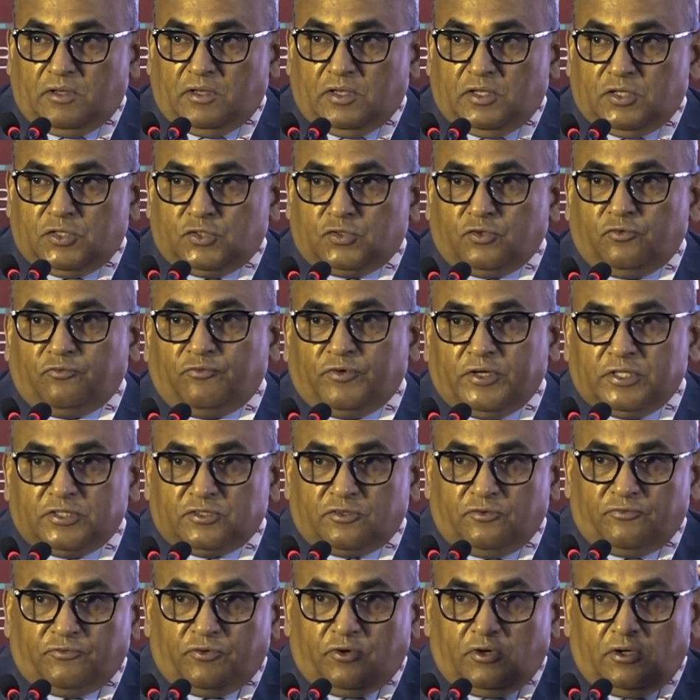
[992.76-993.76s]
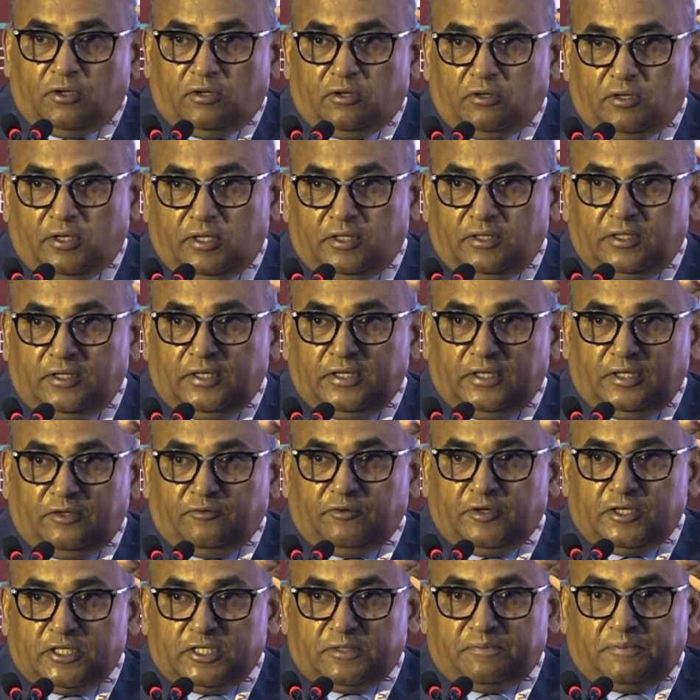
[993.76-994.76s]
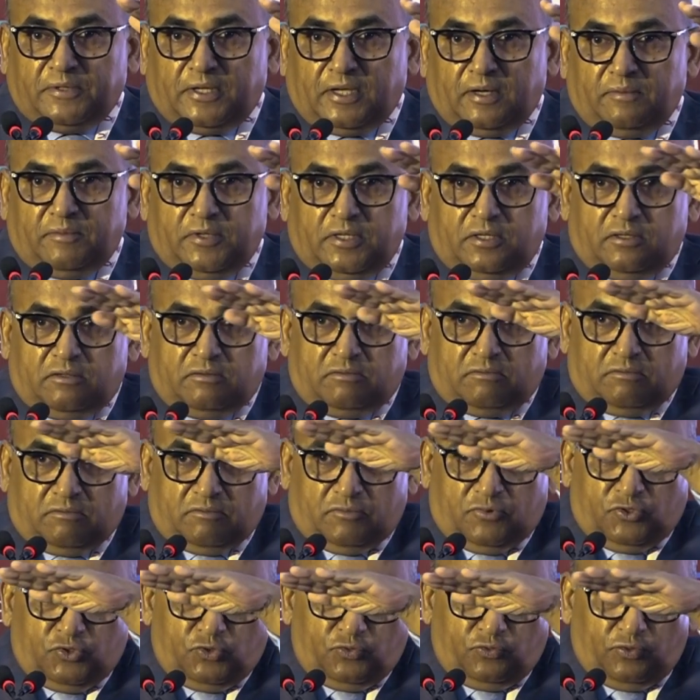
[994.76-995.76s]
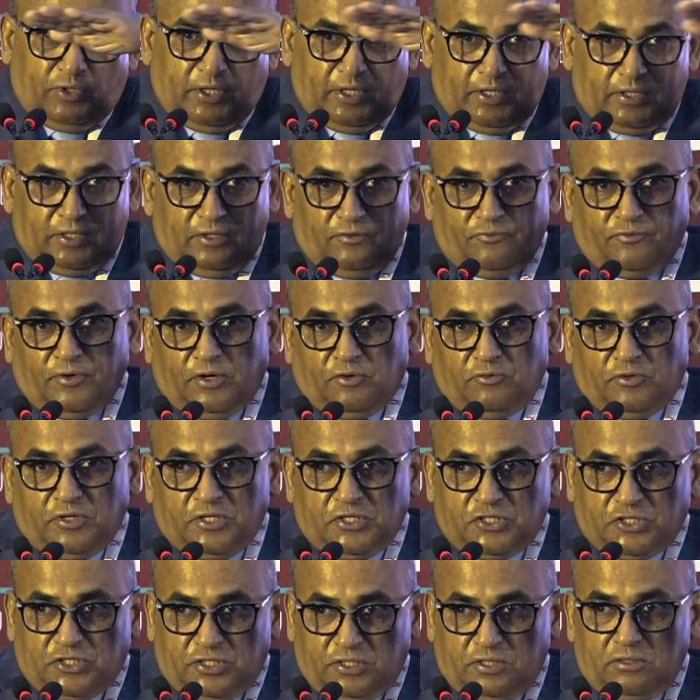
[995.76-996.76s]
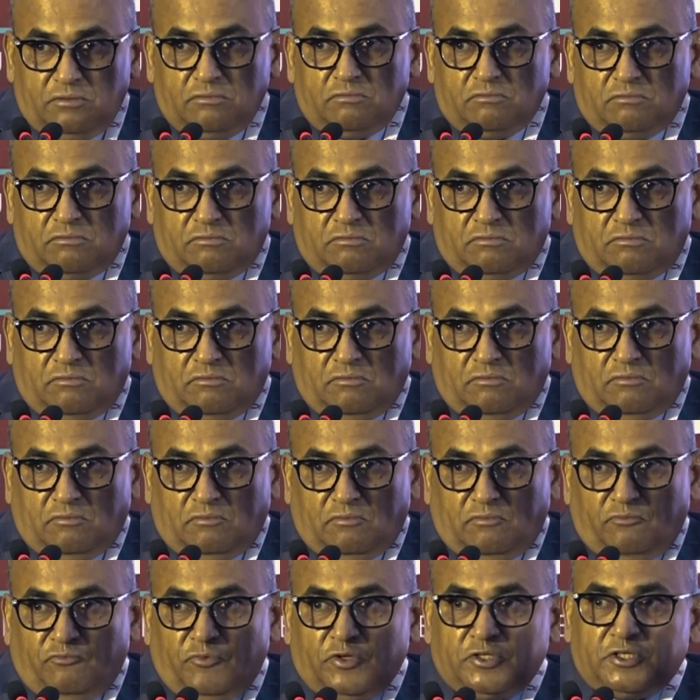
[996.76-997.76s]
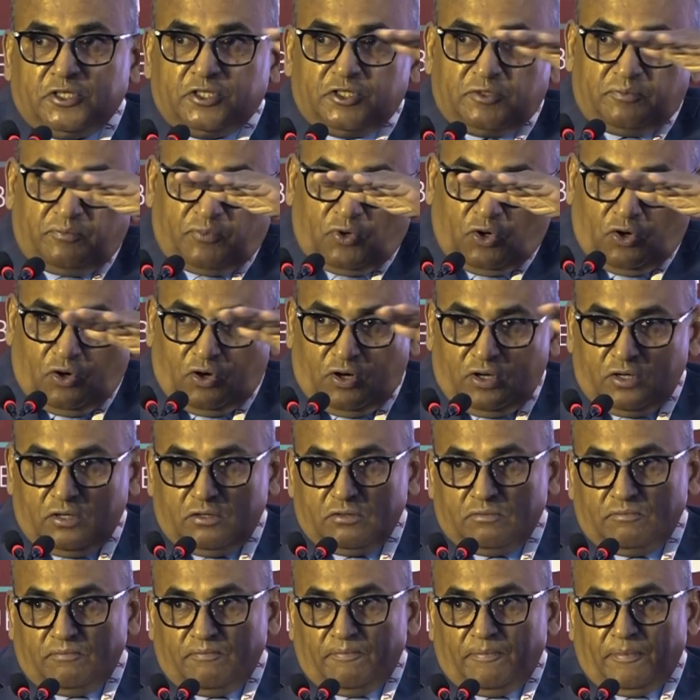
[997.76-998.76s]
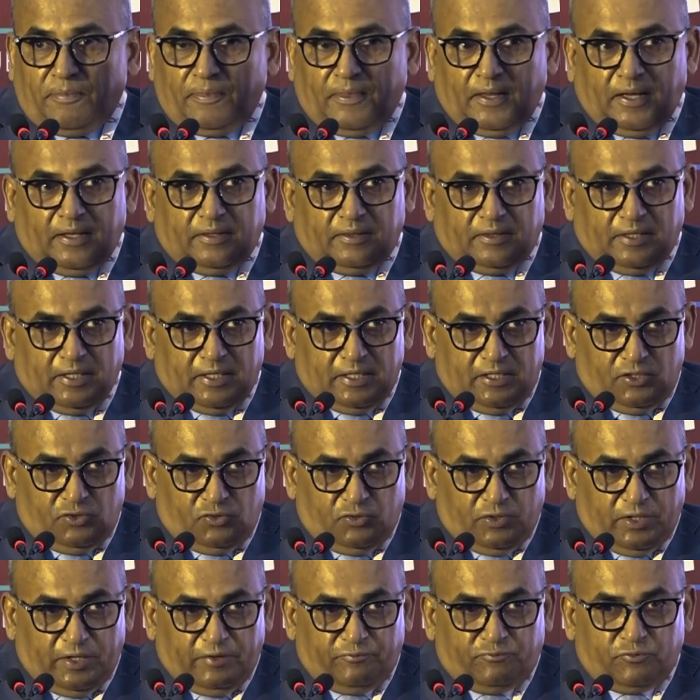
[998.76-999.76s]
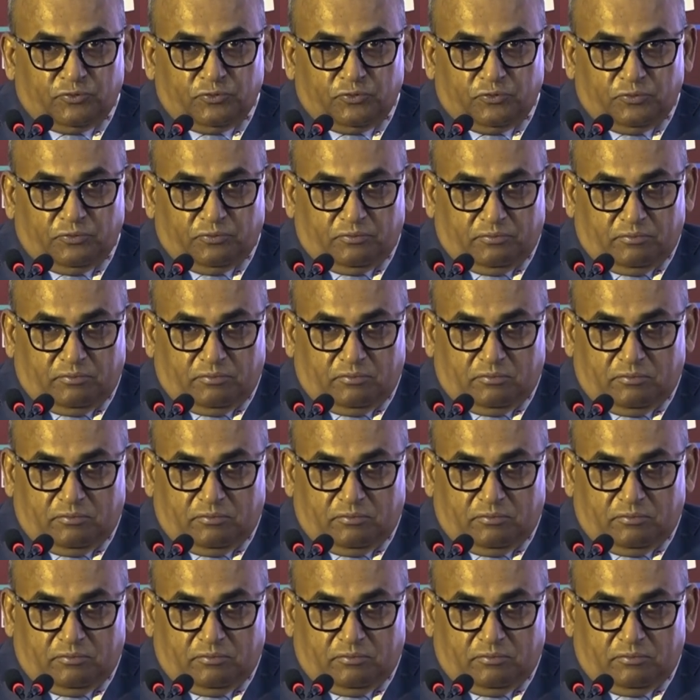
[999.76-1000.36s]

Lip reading: So, first of all, in the inverse pyramid, you lay the foundation, which is broad, and then you have to,